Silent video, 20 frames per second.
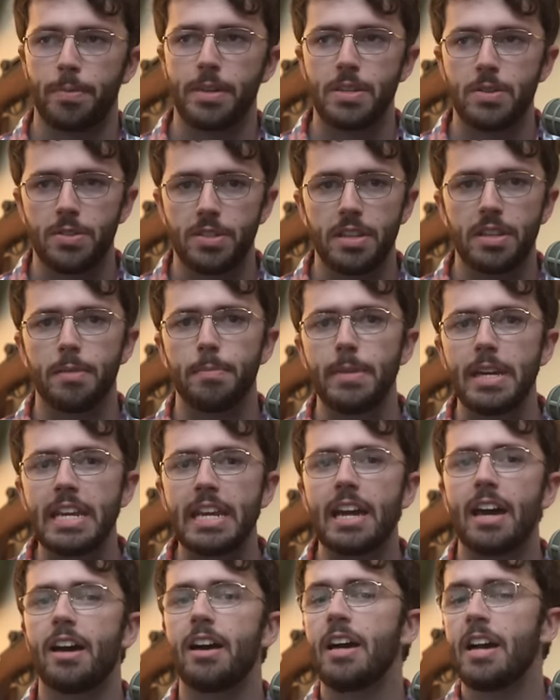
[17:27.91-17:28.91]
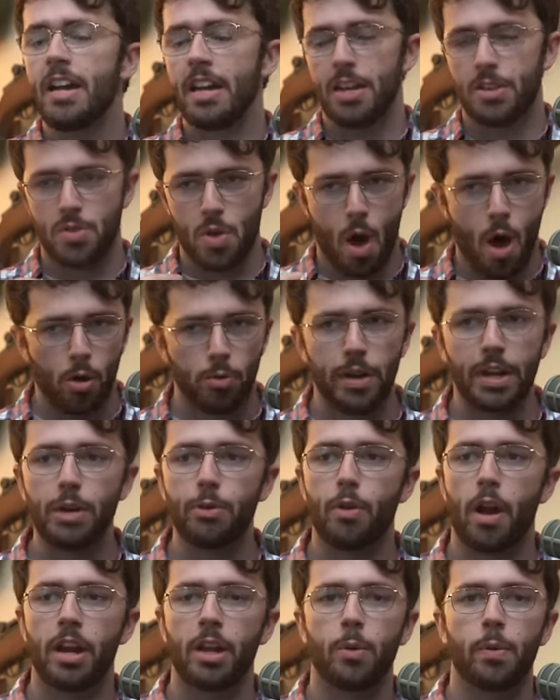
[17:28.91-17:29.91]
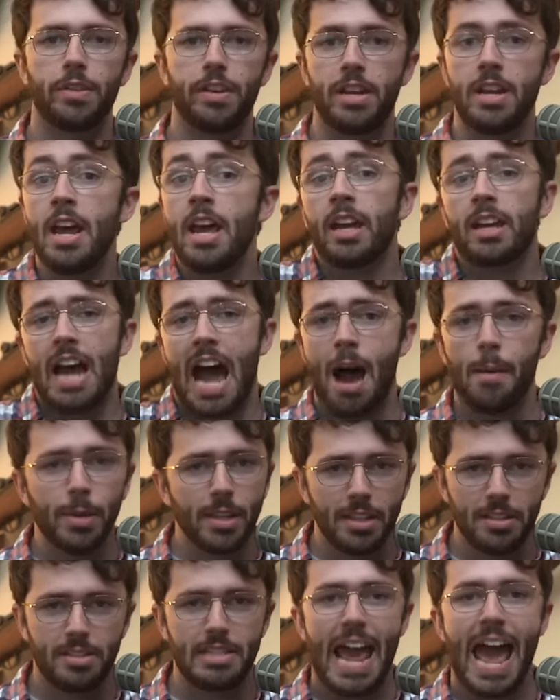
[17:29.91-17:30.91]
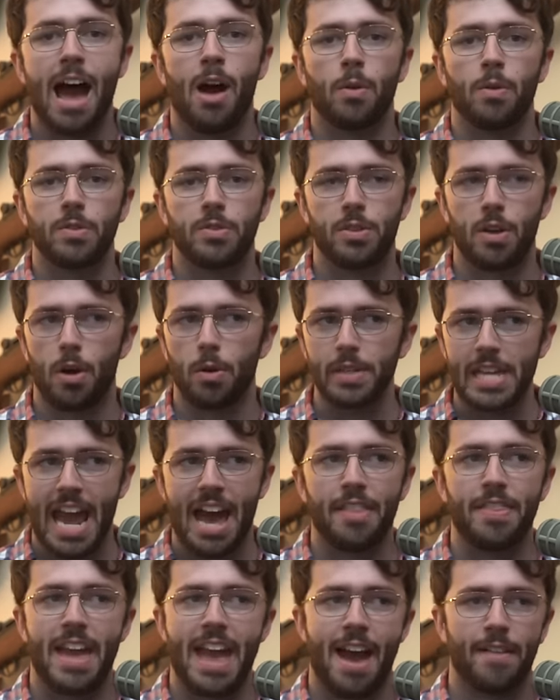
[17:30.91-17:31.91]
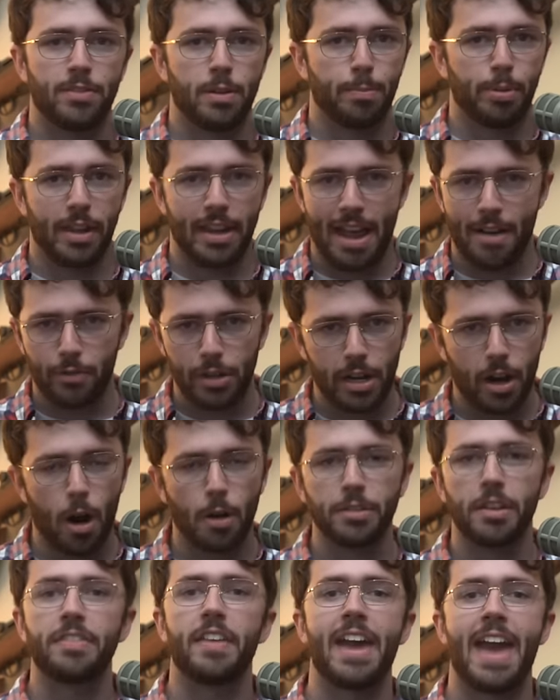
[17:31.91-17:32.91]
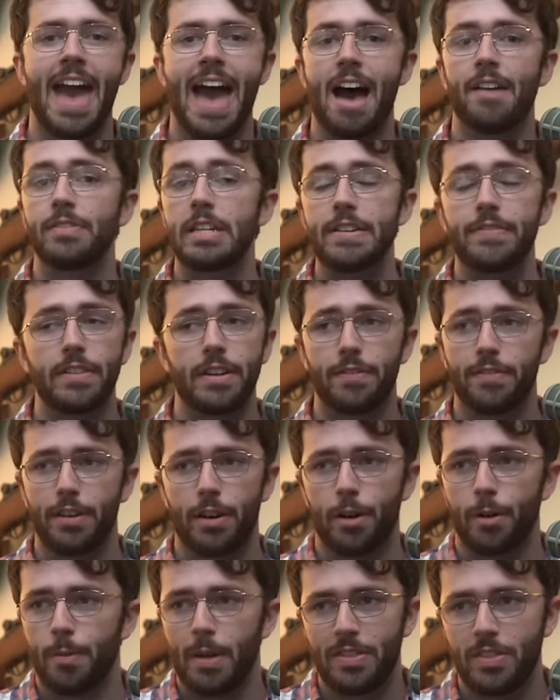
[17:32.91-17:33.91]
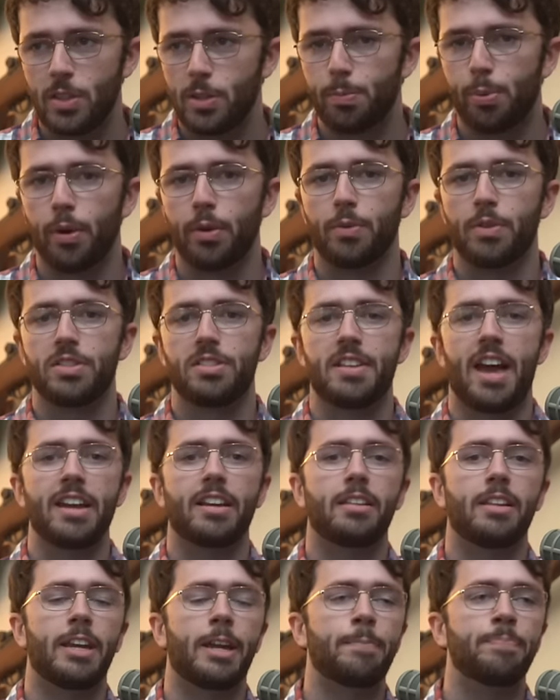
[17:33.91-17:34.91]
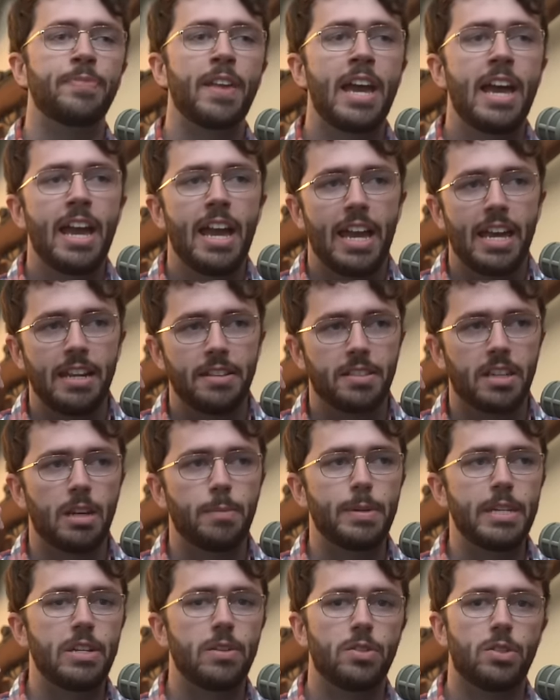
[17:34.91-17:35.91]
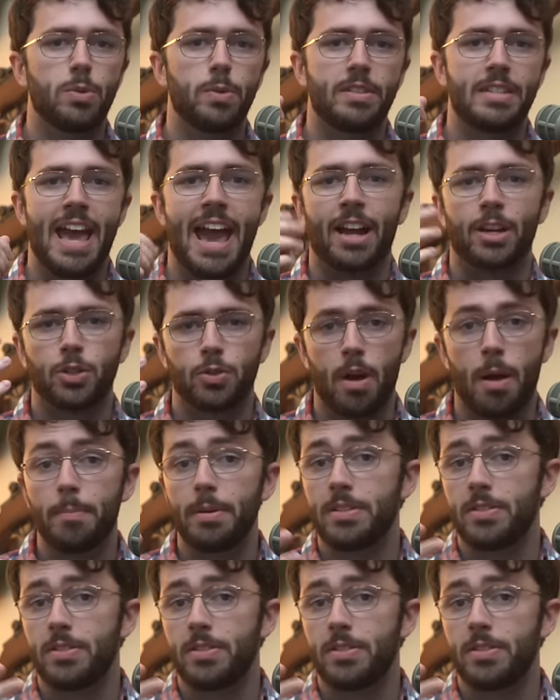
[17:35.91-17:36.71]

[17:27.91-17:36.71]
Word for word: And you see the media is already running with it. Kamala's down. So yeah, they have to play every card that they have, even if they're at this point recycling and it's going to be used to attack Trump.